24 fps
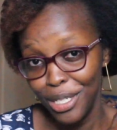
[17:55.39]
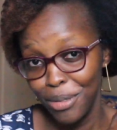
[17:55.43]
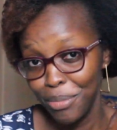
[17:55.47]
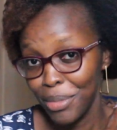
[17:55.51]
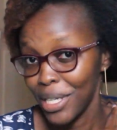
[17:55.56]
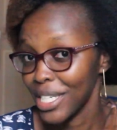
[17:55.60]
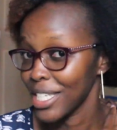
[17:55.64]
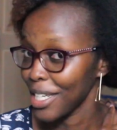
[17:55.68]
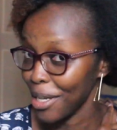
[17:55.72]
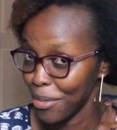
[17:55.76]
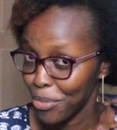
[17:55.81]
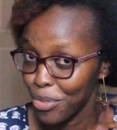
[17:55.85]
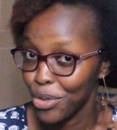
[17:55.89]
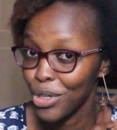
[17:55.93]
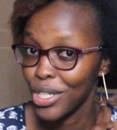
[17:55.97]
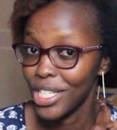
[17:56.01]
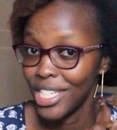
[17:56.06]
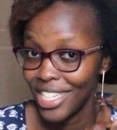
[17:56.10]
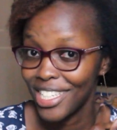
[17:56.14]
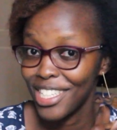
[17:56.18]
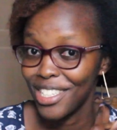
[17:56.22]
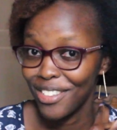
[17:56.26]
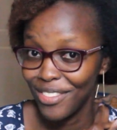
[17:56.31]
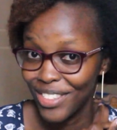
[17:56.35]
but in a
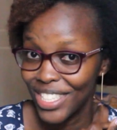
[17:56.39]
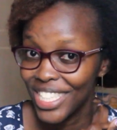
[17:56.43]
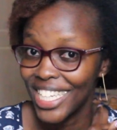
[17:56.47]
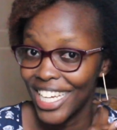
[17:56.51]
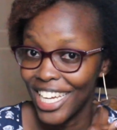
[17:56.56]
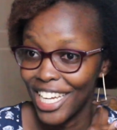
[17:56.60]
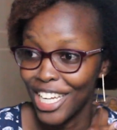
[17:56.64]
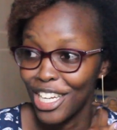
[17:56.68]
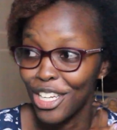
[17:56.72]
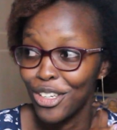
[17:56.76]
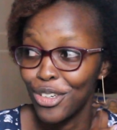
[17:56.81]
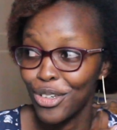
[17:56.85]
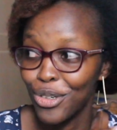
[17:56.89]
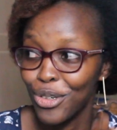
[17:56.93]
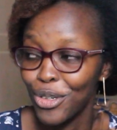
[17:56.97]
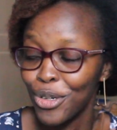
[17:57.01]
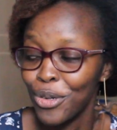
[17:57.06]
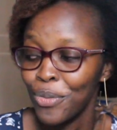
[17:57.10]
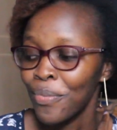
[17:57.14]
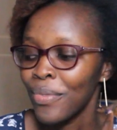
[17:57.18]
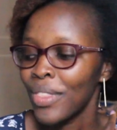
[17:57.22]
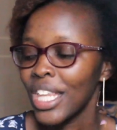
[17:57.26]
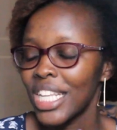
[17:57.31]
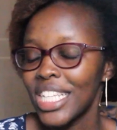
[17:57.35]
protective style, you know,
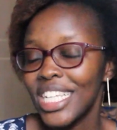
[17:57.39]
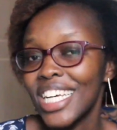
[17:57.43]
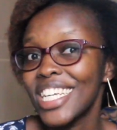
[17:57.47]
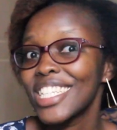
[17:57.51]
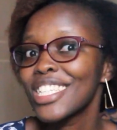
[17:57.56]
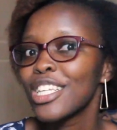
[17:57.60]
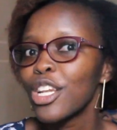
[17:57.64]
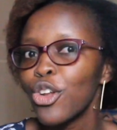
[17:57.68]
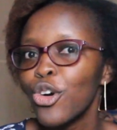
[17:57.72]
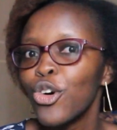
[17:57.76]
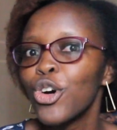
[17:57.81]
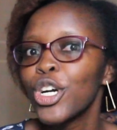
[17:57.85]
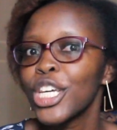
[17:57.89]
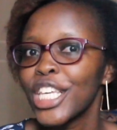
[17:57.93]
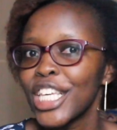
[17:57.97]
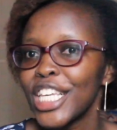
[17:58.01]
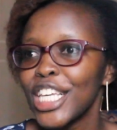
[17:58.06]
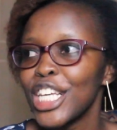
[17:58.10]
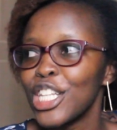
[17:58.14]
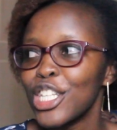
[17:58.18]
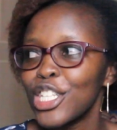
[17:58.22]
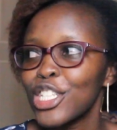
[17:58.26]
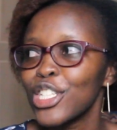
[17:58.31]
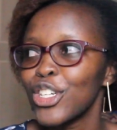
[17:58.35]
just low-key
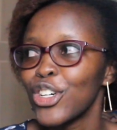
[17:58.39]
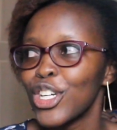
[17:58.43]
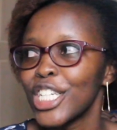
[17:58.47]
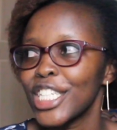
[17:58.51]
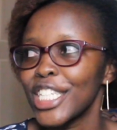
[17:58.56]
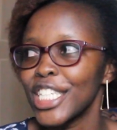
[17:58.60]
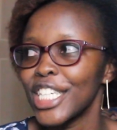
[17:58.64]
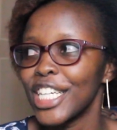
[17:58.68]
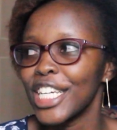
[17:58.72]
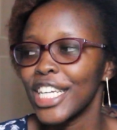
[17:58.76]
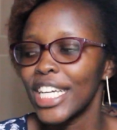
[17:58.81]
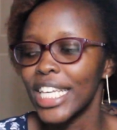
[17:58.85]
insulting.